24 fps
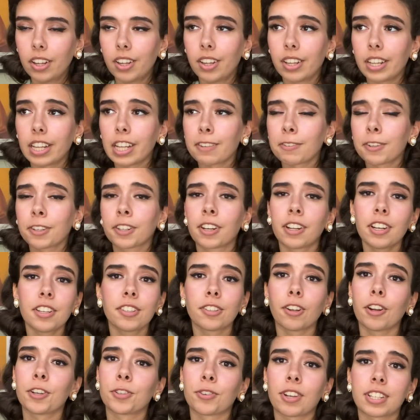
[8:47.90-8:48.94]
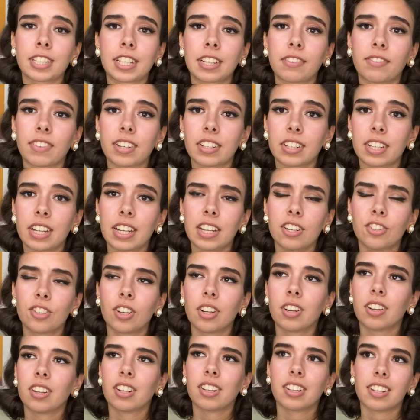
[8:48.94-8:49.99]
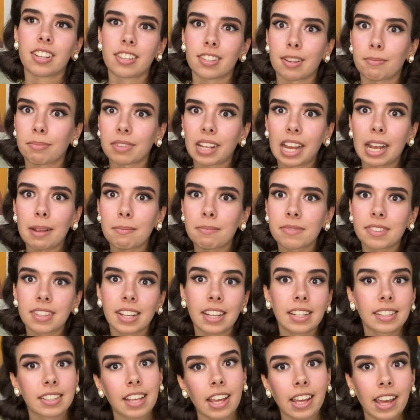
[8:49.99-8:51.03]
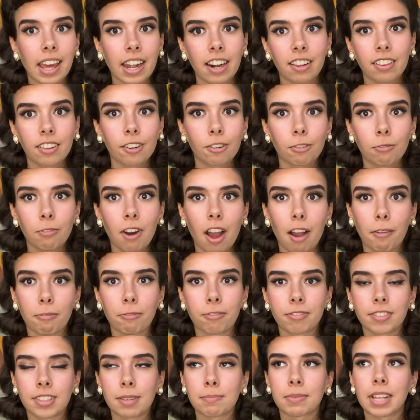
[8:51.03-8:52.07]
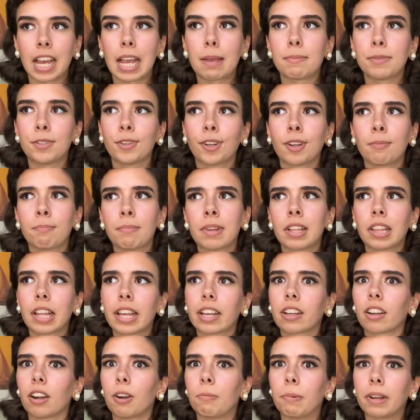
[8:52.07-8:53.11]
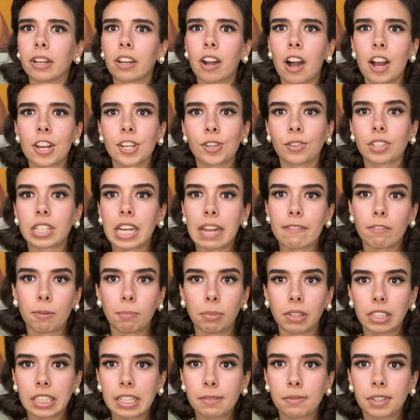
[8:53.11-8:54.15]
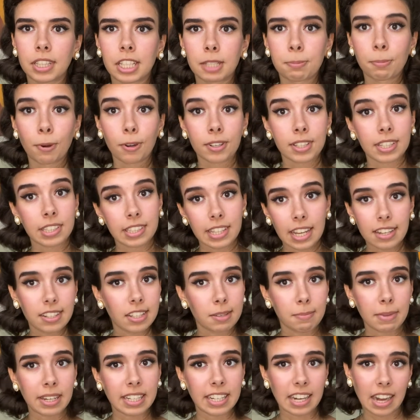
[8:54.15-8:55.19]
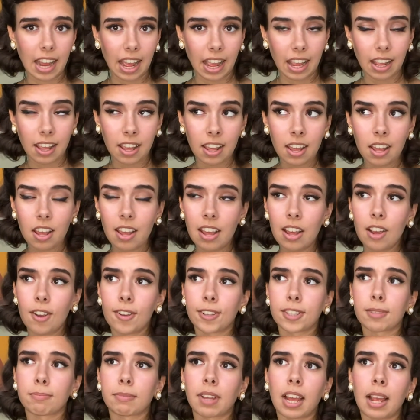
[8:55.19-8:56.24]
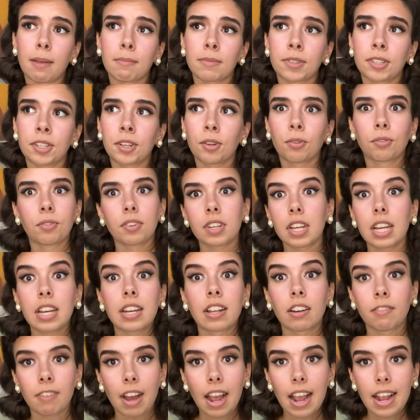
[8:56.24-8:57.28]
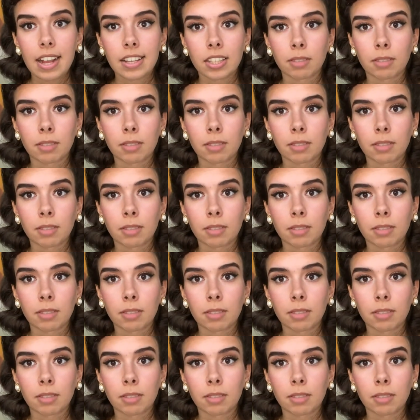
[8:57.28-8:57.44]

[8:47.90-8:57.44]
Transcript: If you're gonna start dressing vintage, sometimes things can get a little rough. Sometimes you can be like, oh my God, you'll never believe what this person said to me today. Sometimes you'll need advice.